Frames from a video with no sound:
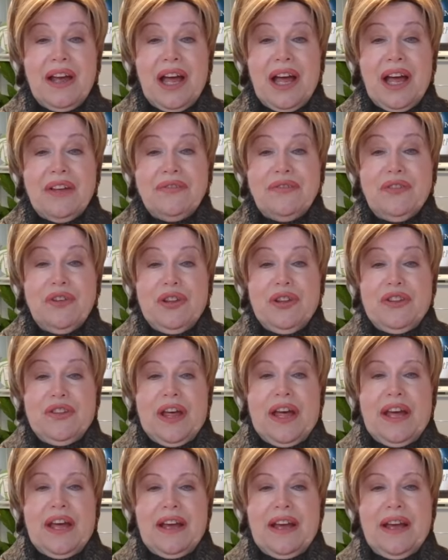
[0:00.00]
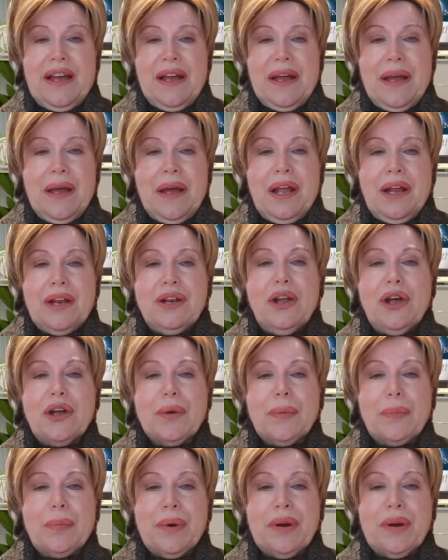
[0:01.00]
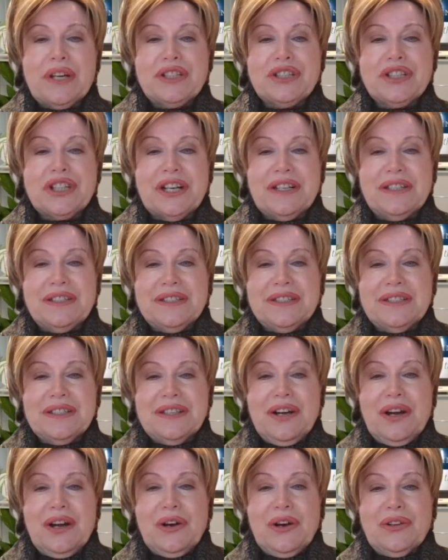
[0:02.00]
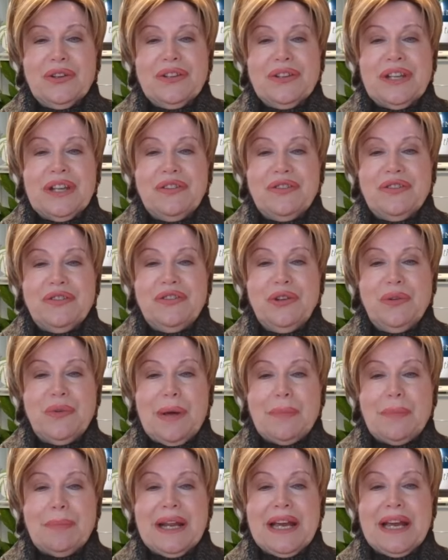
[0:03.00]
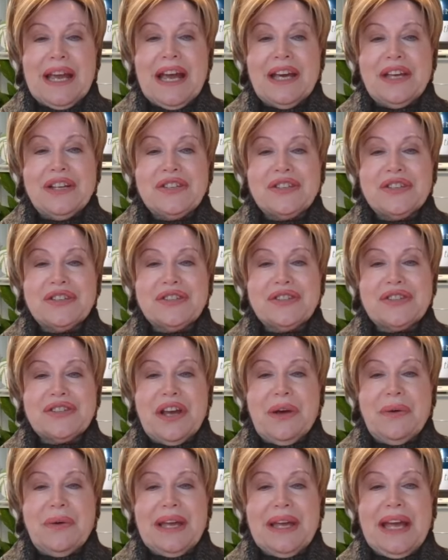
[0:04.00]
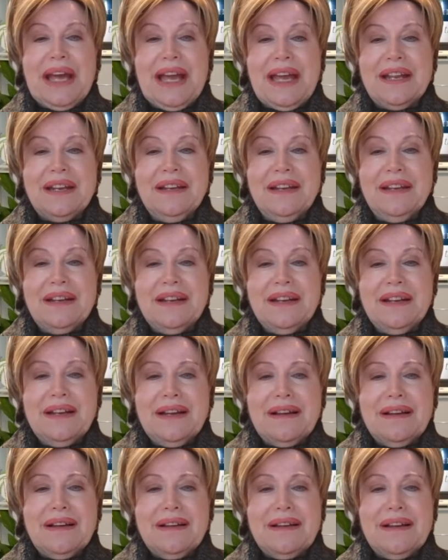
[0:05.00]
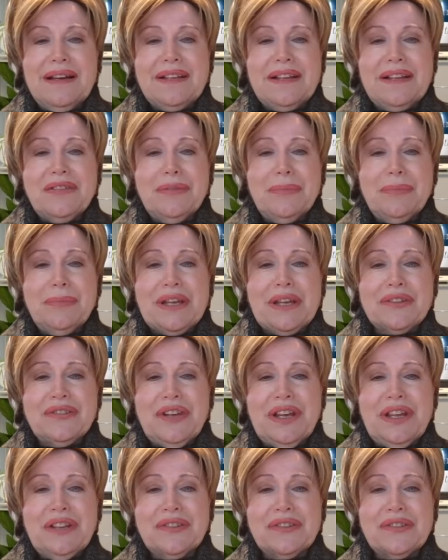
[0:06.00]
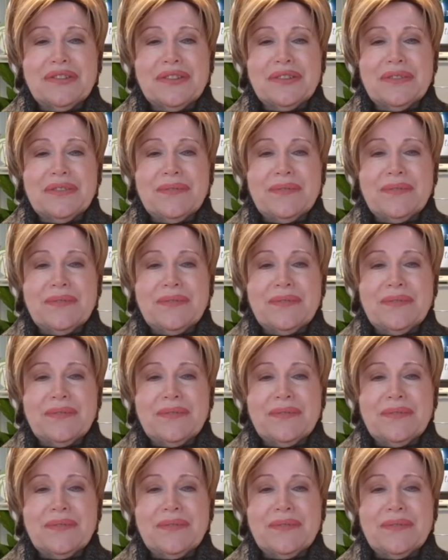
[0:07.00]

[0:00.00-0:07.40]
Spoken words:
a further lot of pressure on these new applications going in. It doesn't make sense.